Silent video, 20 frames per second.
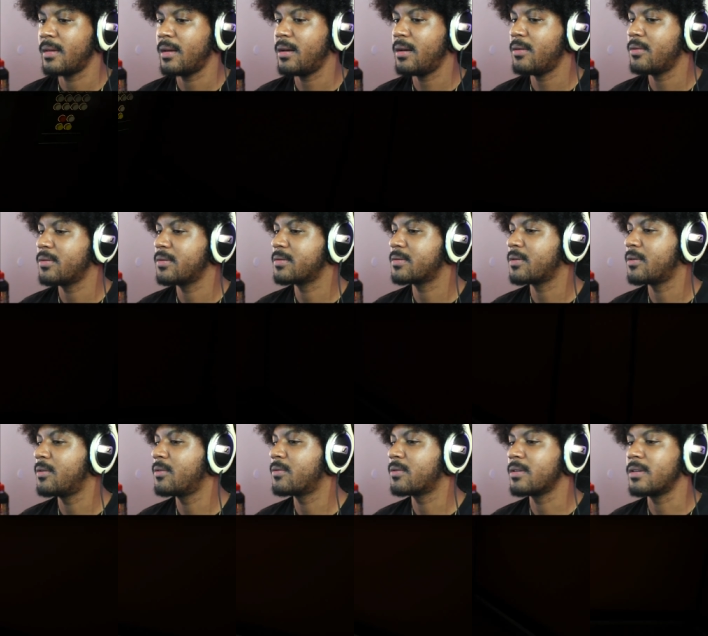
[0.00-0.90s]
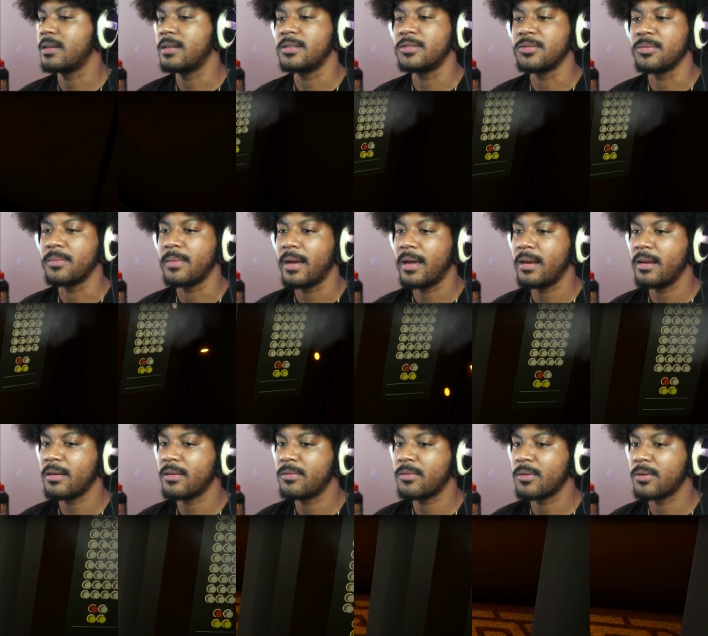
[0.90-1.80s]
That was overly
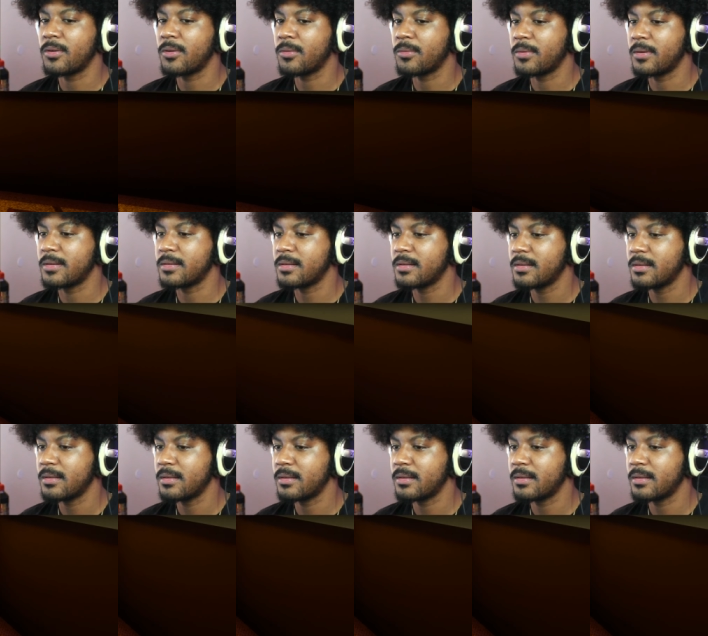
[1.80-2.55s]
dramatic for no reason.